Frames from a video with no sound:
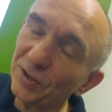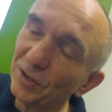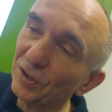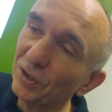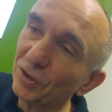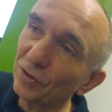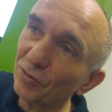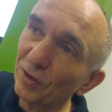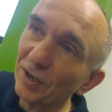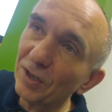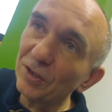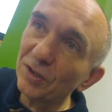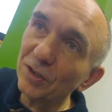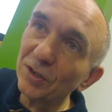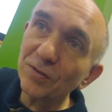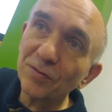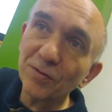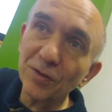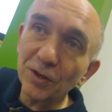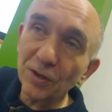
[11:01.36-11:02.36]
versus
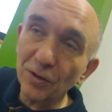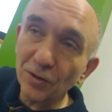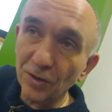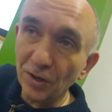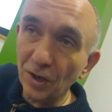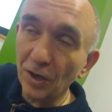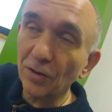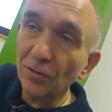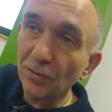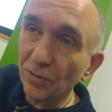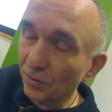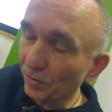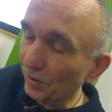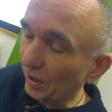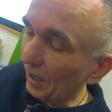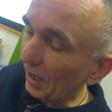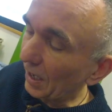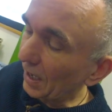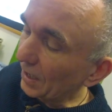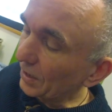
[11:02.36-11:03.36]
strangers for your cult
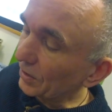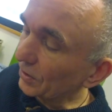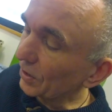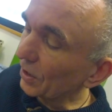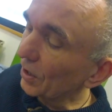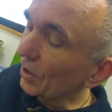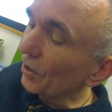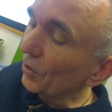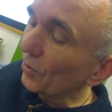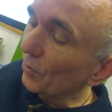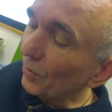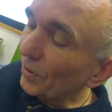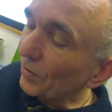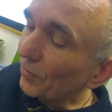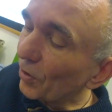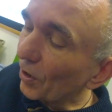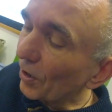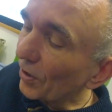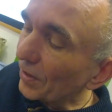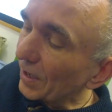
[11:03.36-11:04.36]
or clans.
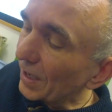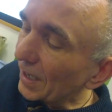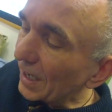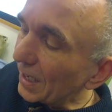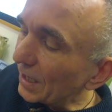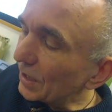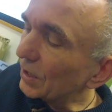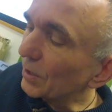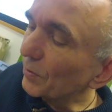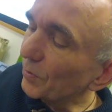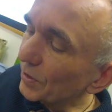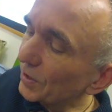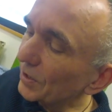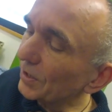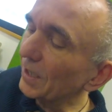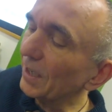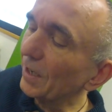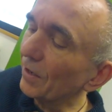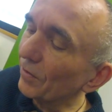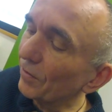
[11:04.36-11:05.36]
We've got the
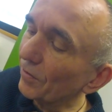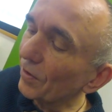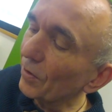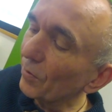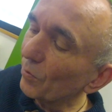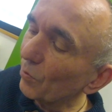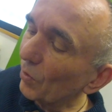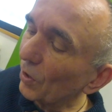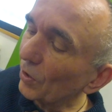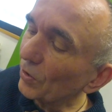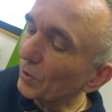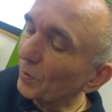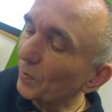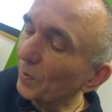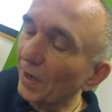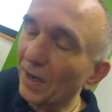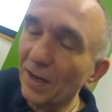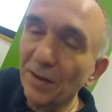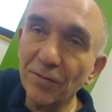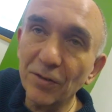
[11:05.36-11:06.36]
intimacy of
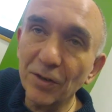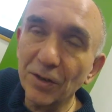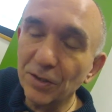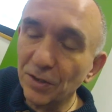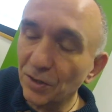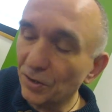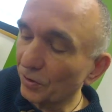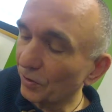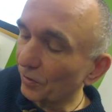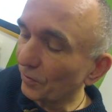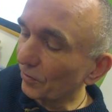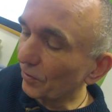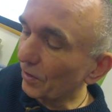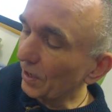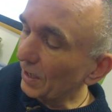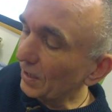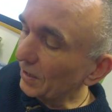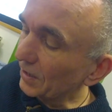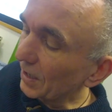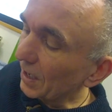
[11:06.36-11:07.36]
multiplayer versus your
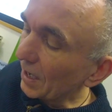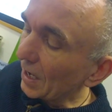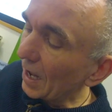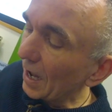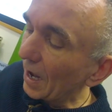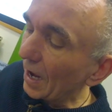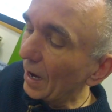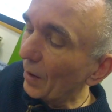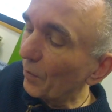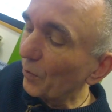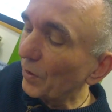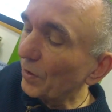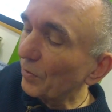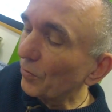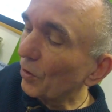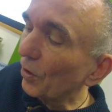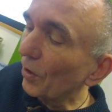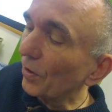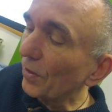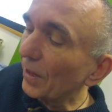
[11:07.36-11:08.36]
friends. And
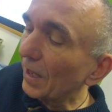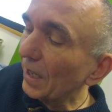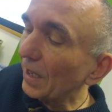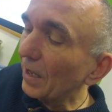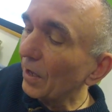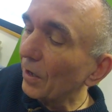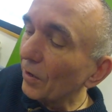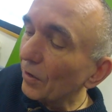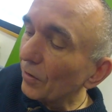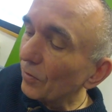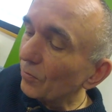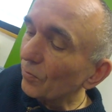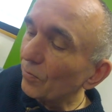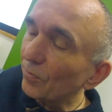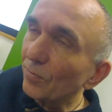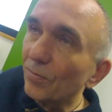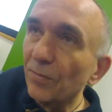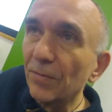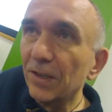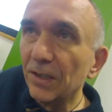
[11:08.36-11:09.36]
we've got the
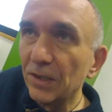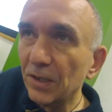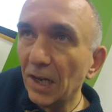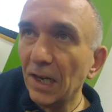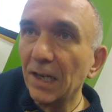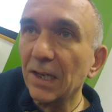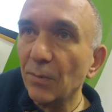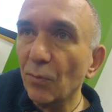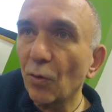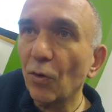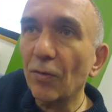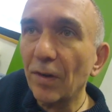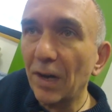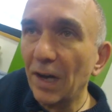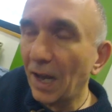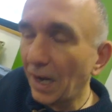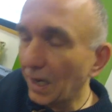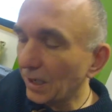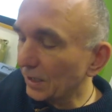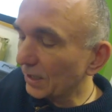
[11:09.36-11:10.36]
slightly more
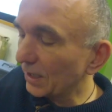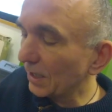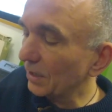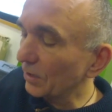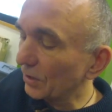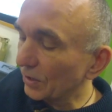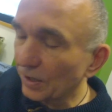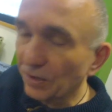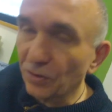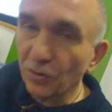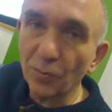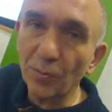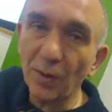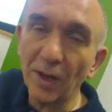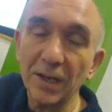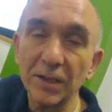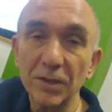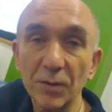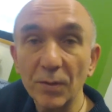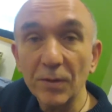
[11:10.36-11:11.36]
relaxing
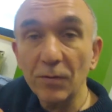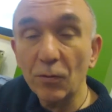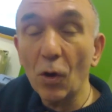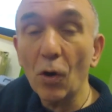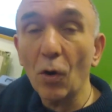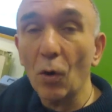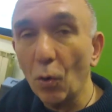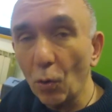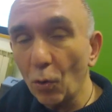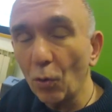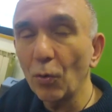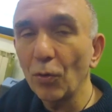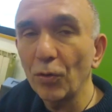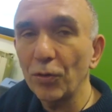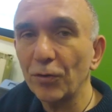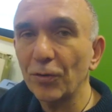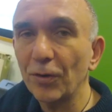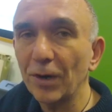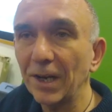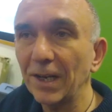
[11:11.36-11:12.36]
single player. So we've got
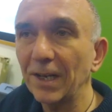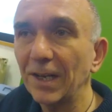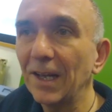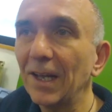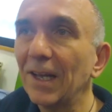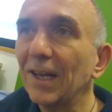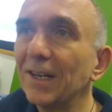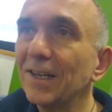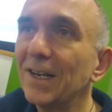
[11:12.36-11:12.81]
all three.